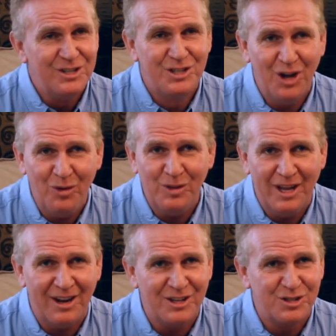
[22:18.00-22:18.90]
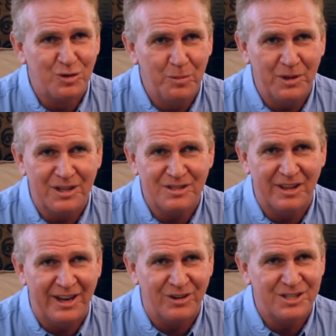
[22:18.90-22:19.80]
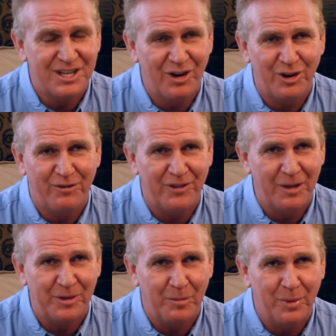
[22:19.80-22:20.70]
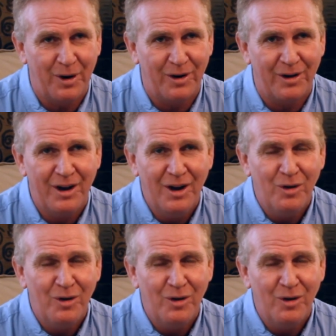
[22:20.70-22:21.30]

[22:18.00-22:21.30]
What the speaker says: Don't let unscrupulous lenders tear your family apart.